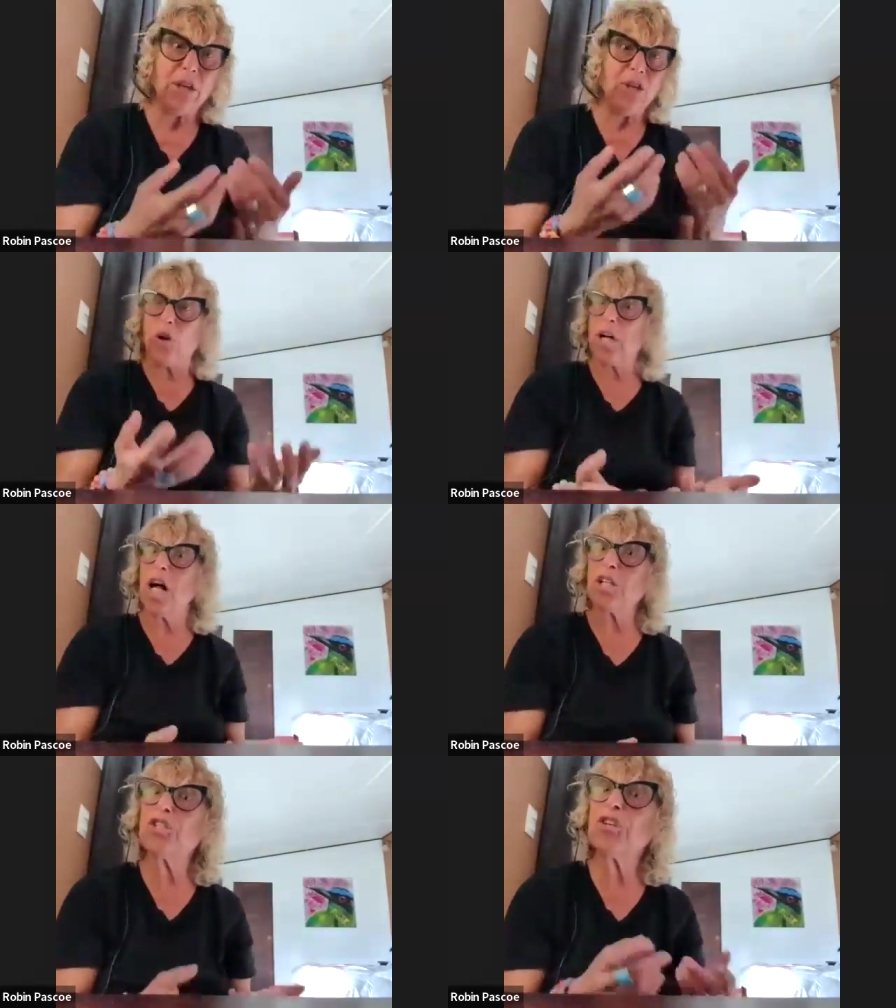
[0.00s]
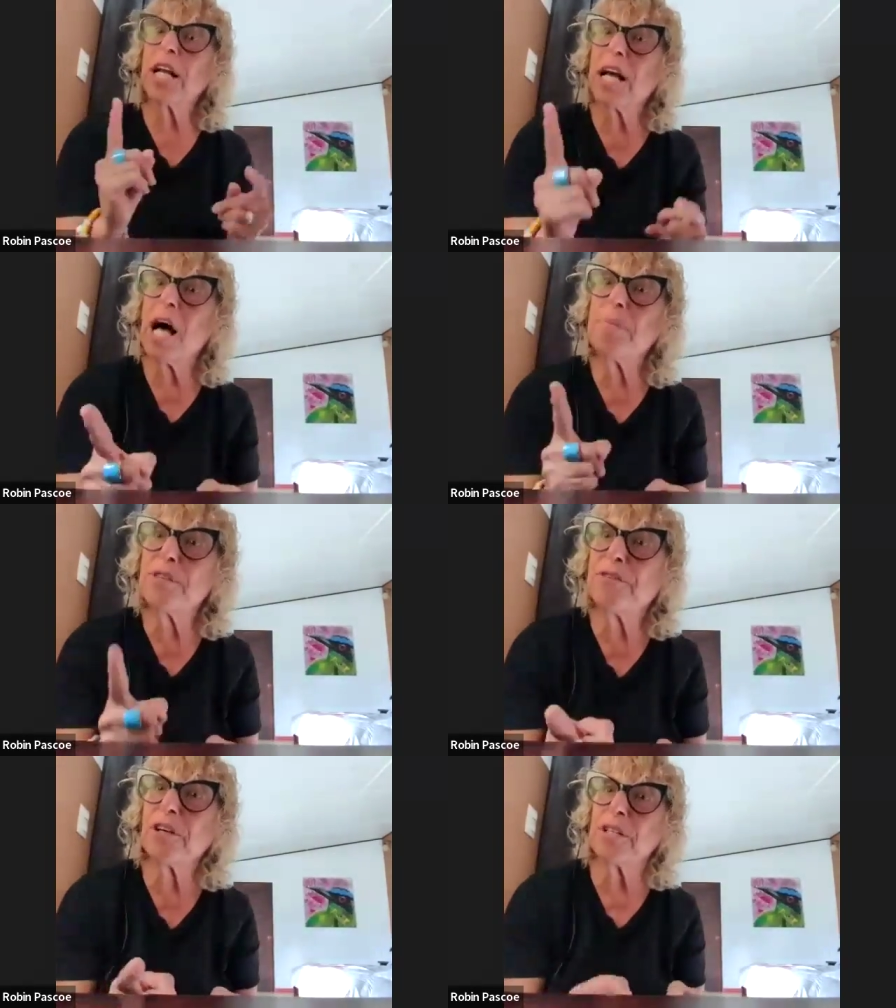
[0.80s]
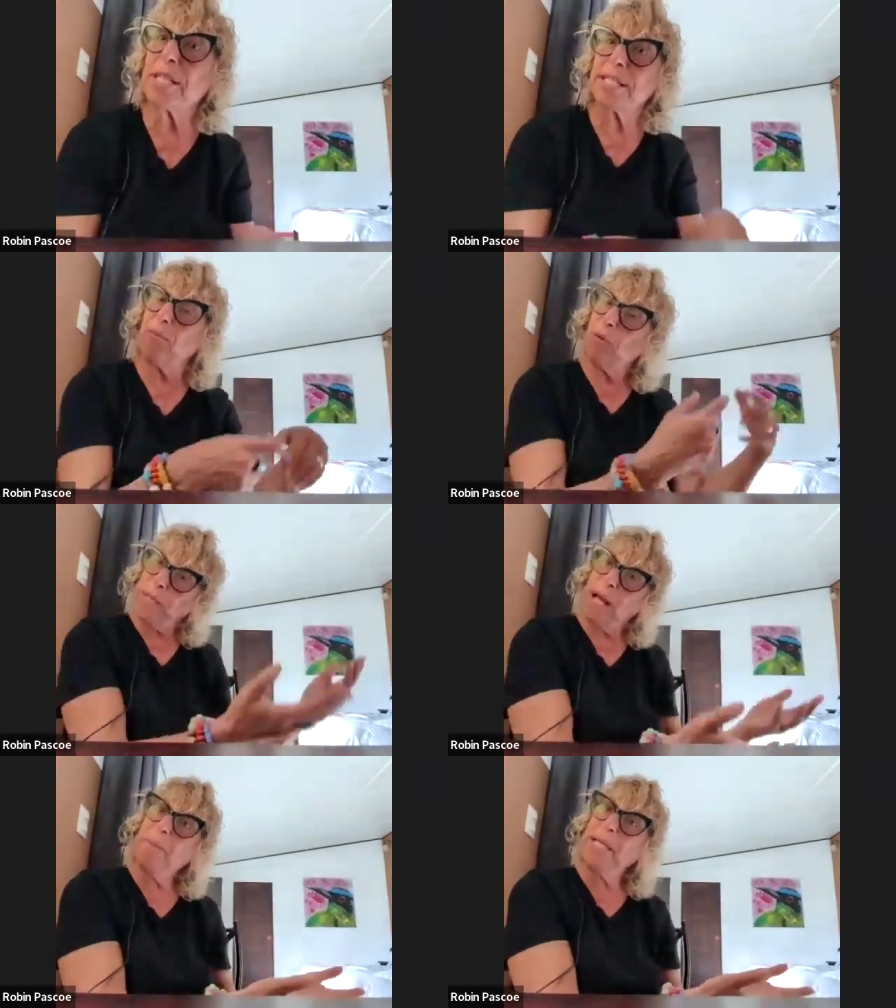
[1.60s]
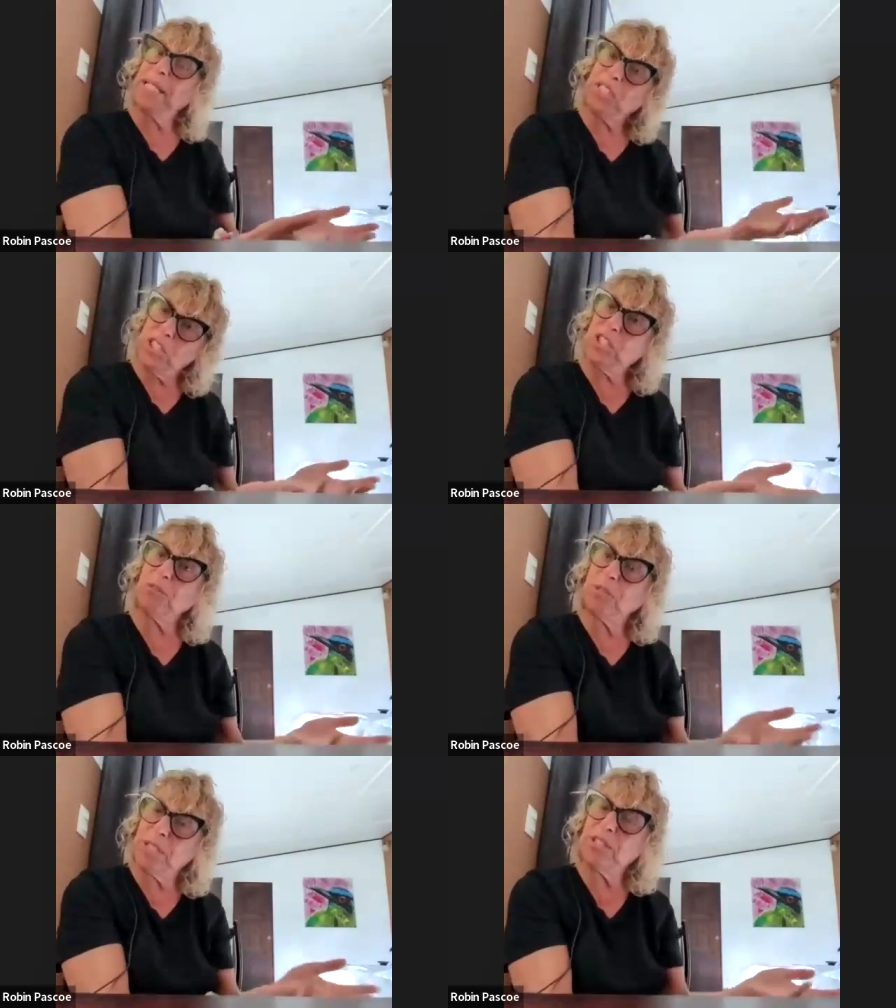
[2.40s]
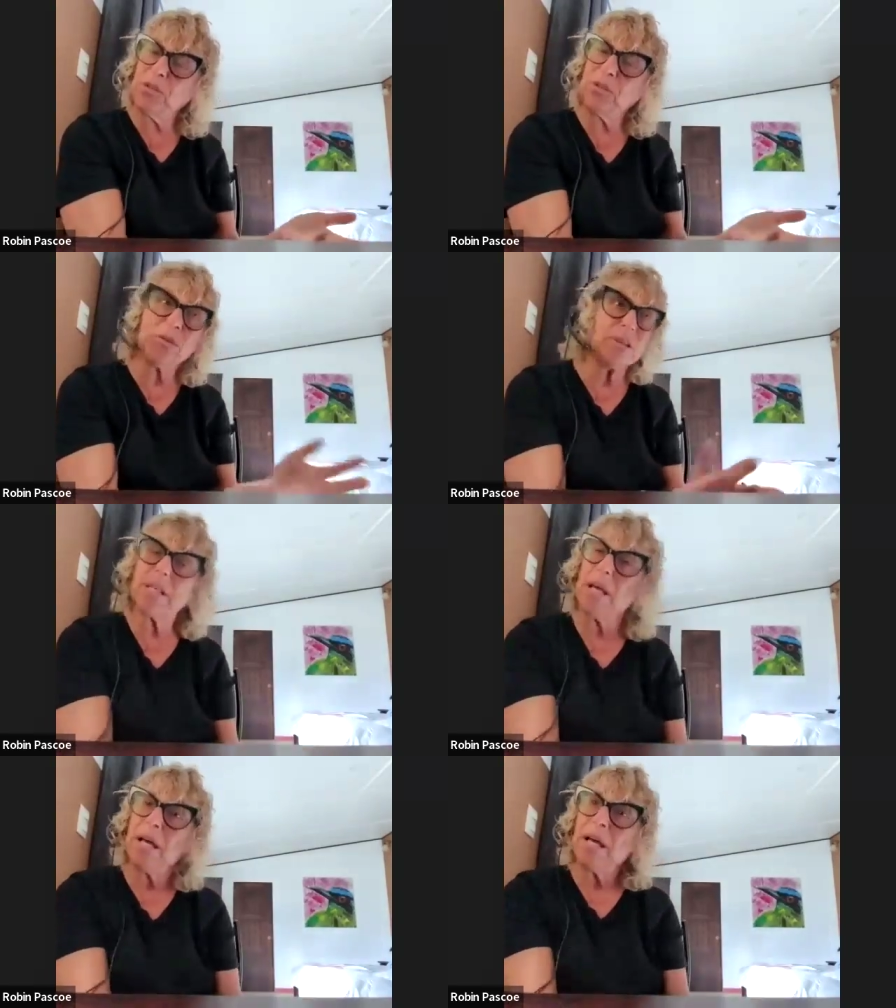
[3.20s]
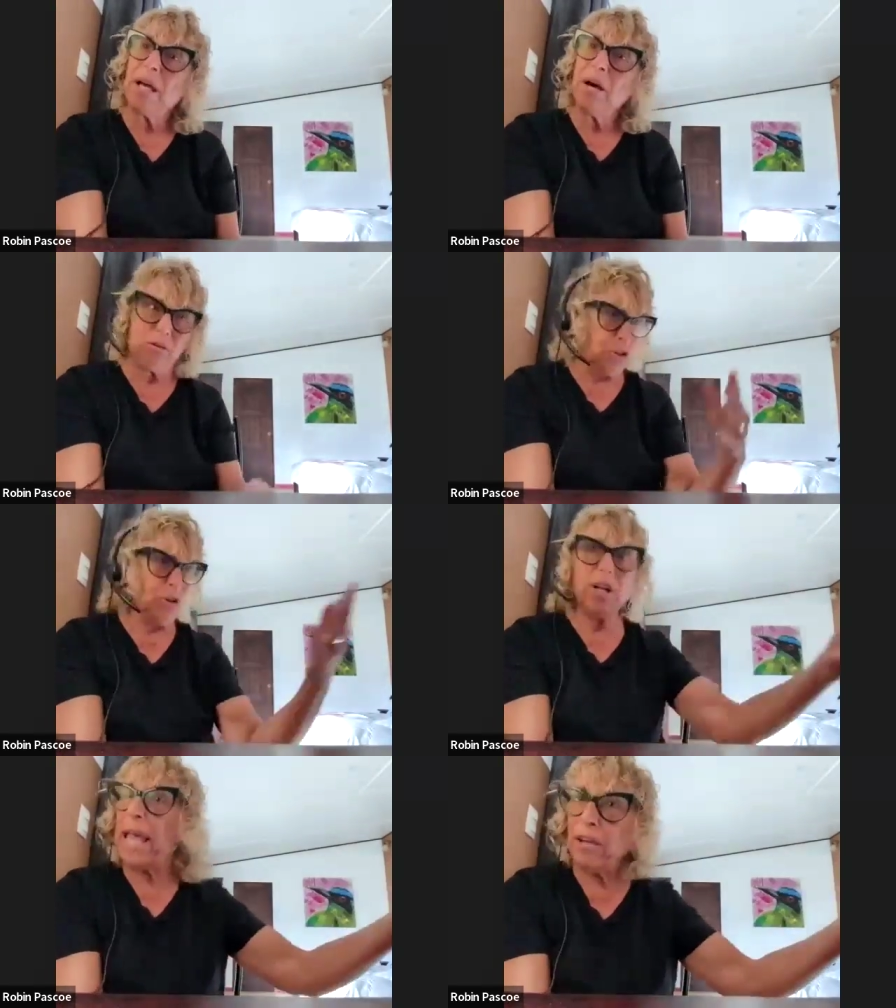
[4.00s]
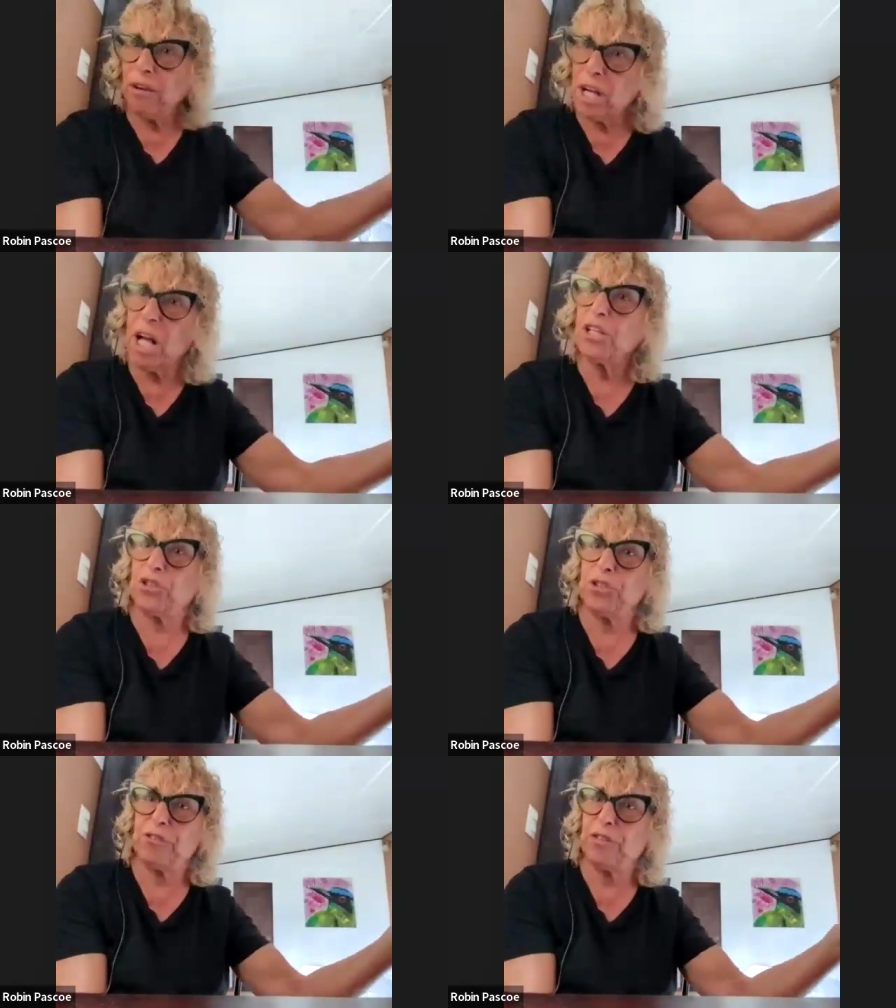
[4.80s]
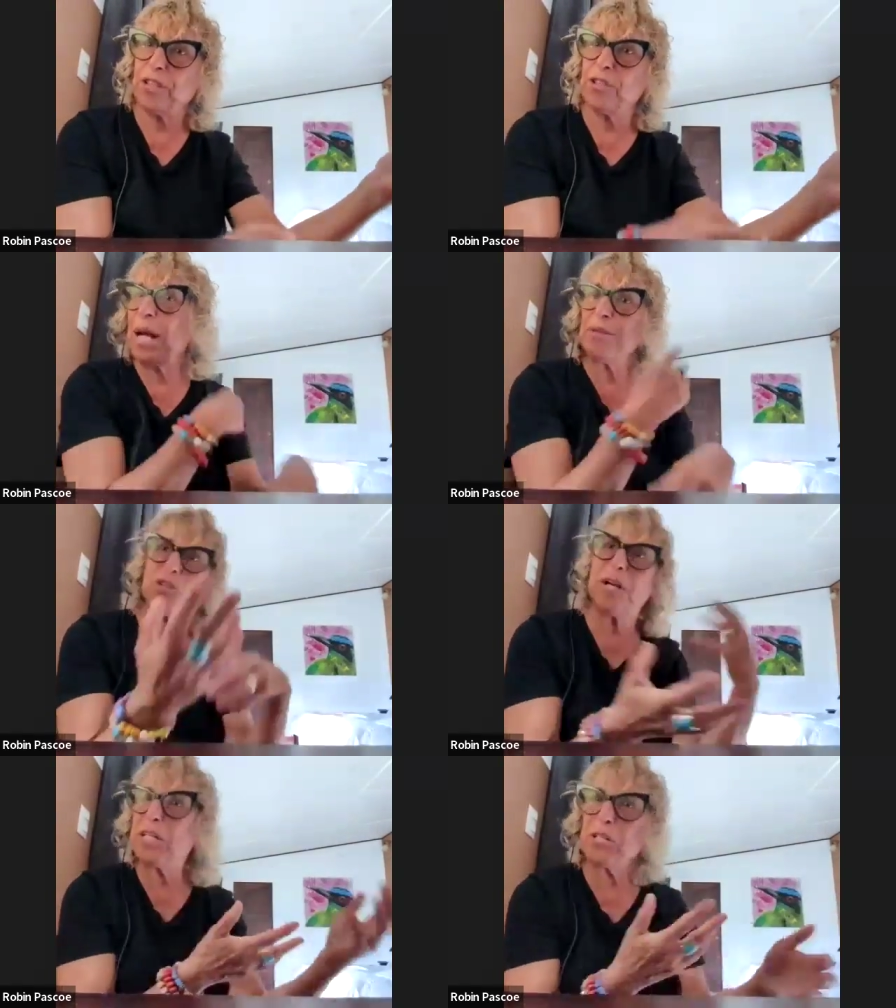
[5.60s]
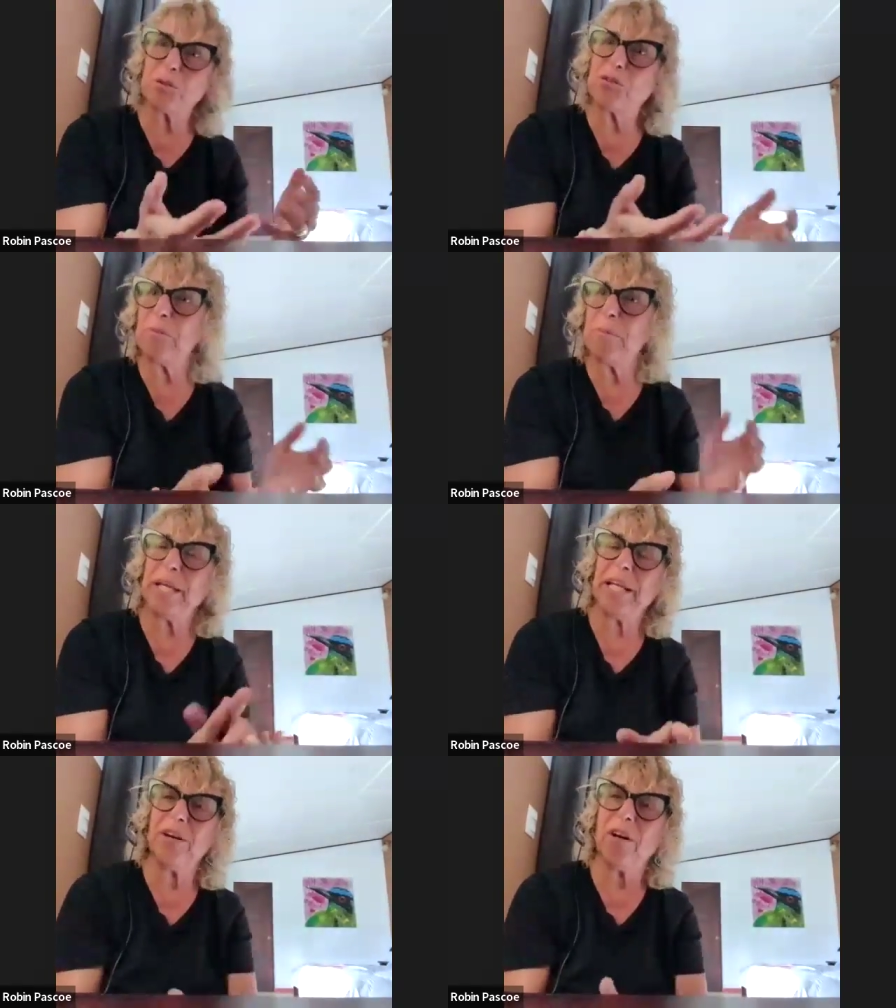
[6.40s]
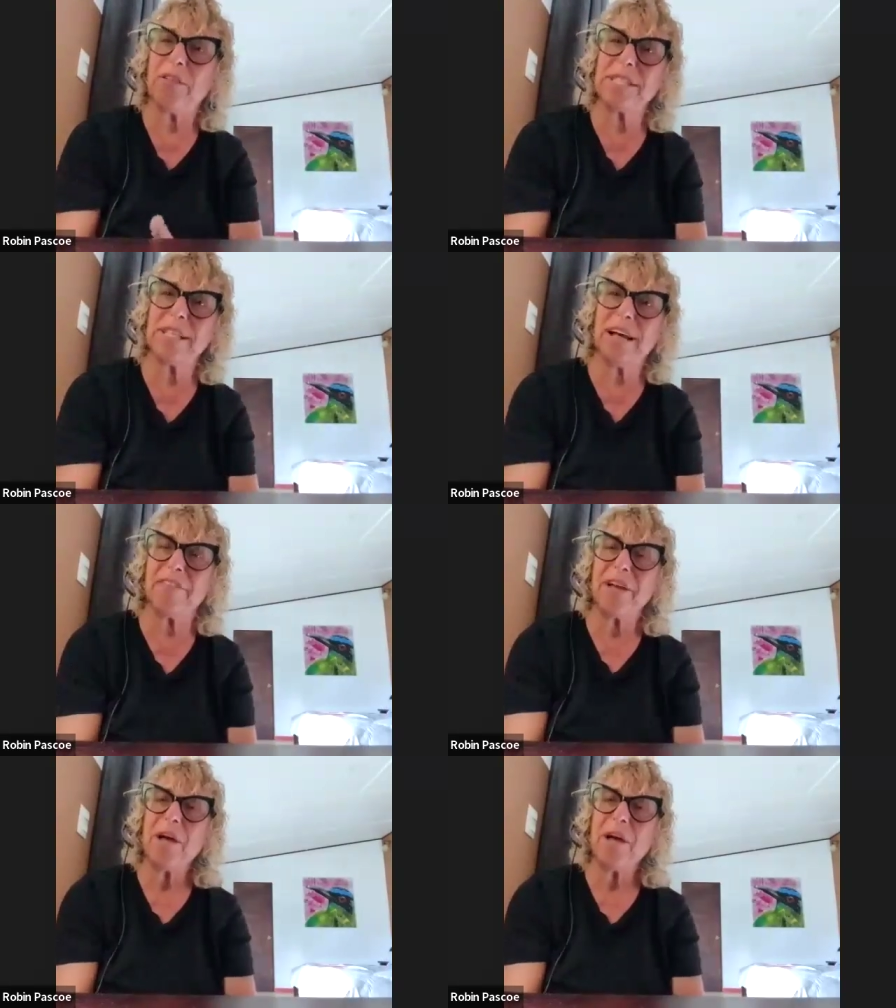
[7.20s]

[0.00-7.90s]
Your culture comes first. I said, when we're coming into schools, your culture's first. When I was creating social media and all this stuff.